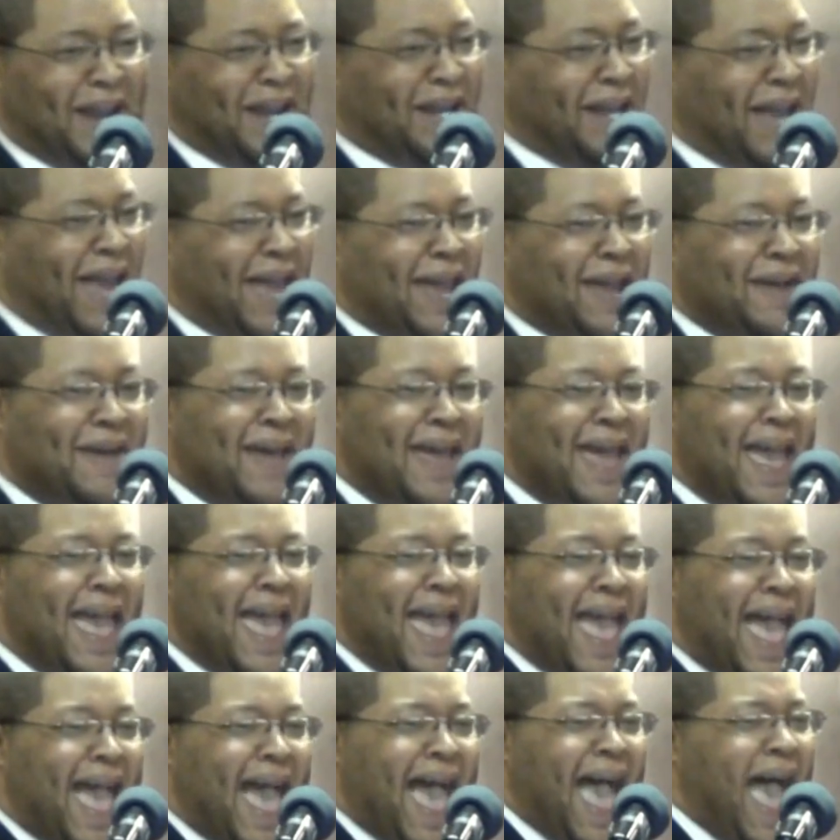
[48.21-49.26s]
you there.
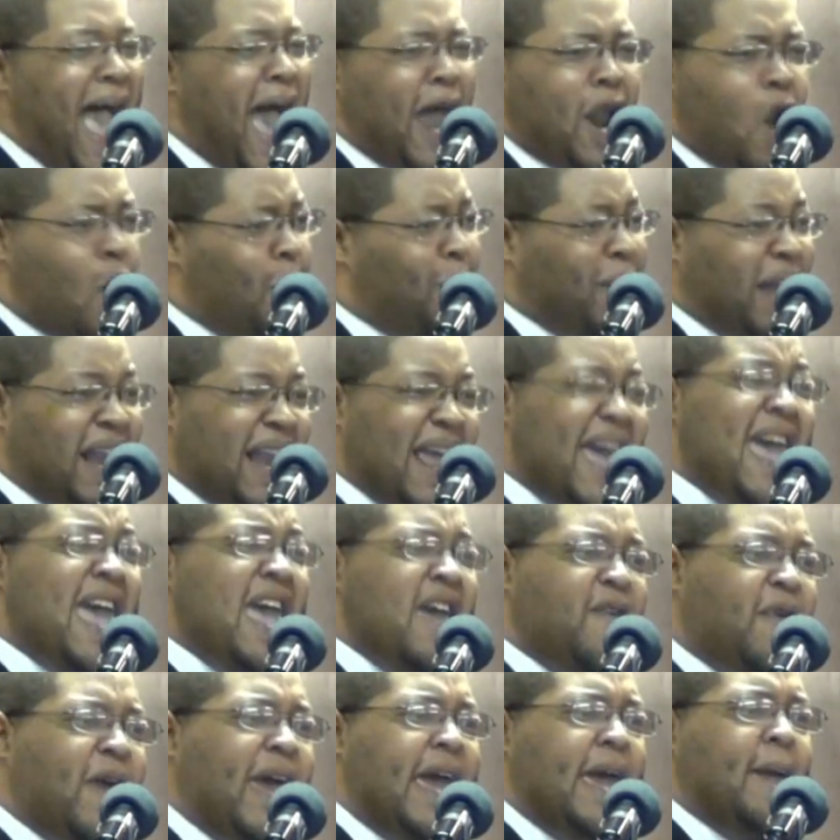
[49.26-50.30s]
I
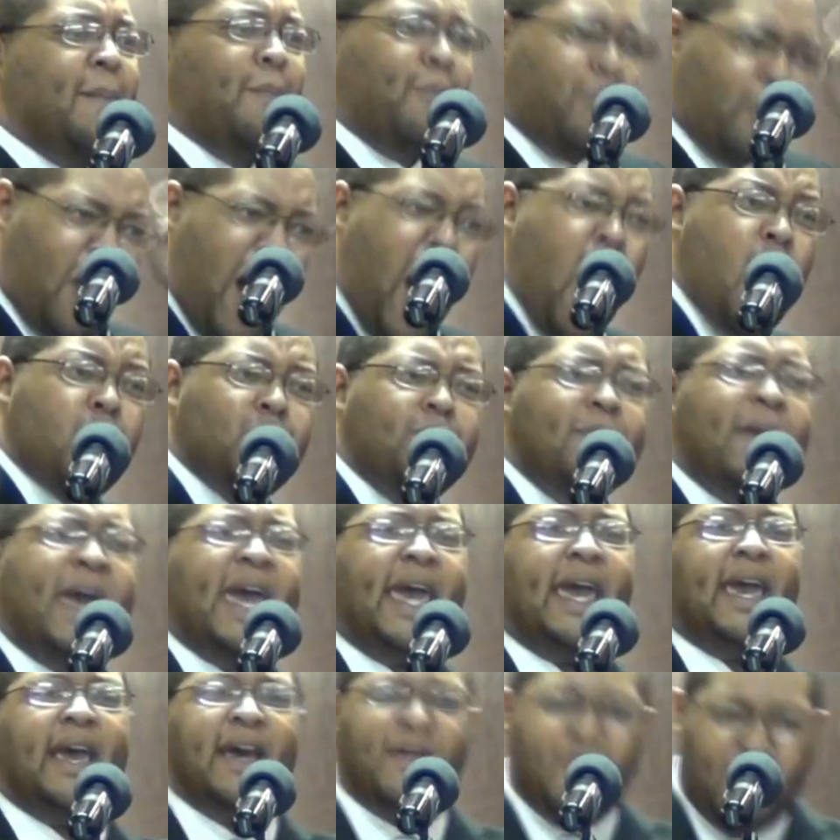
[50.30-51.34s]
believe he brought
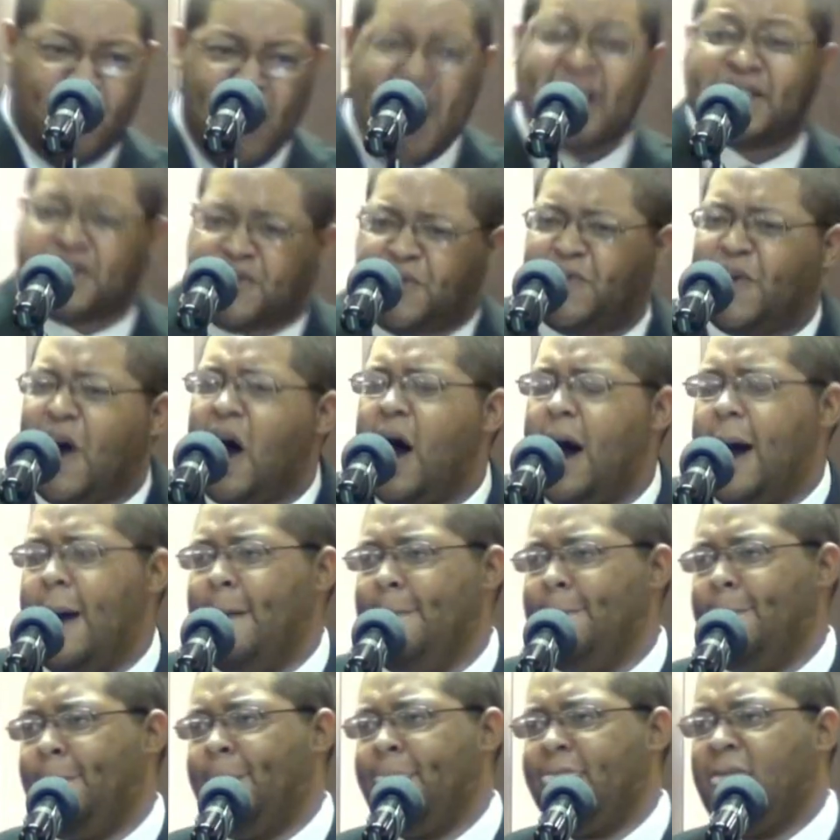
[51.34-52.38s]
me this
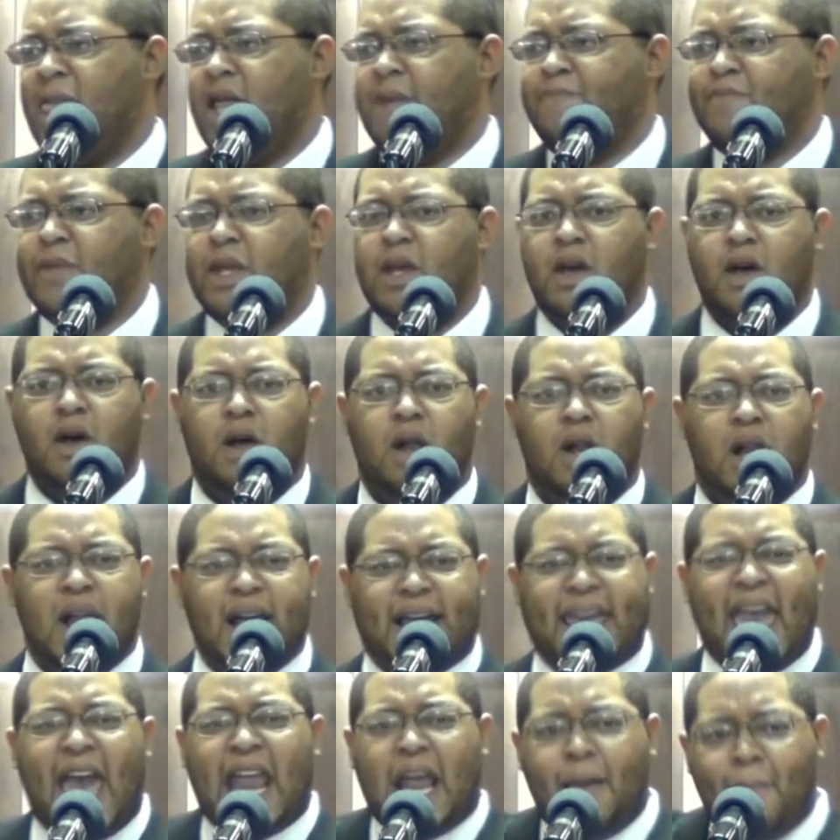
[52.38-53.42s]
far.
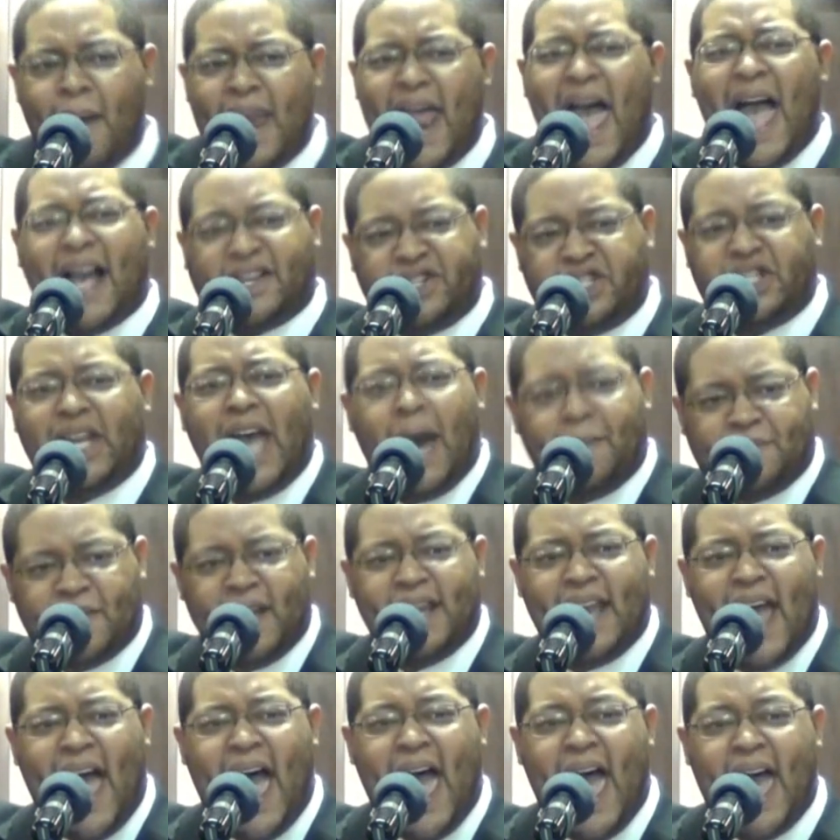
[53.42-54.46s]
Look at him in Acts chapter
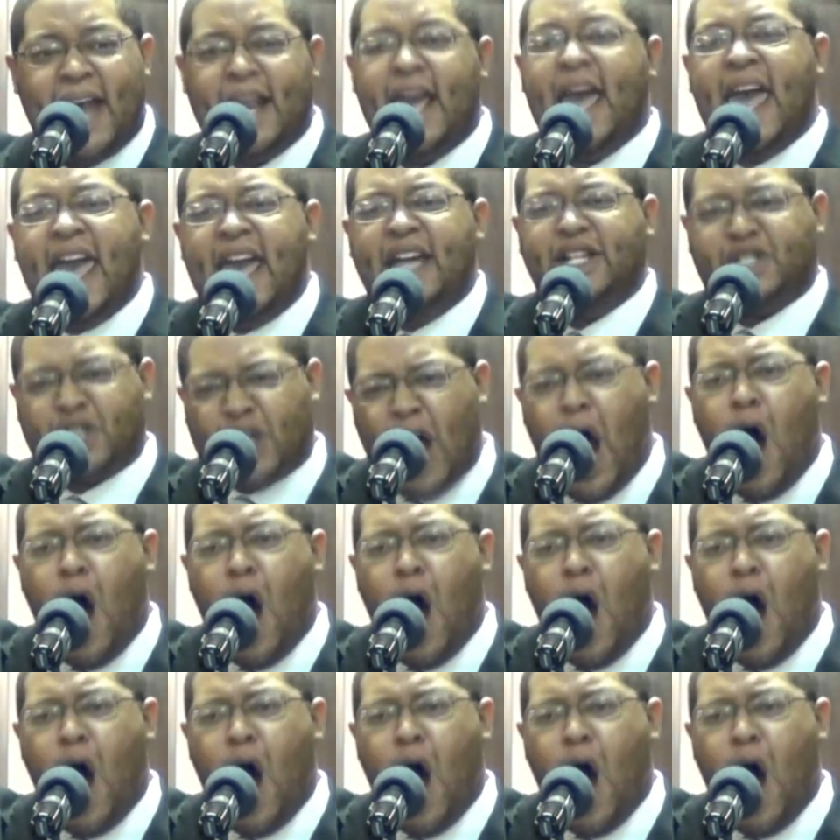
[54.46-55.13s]
9. He's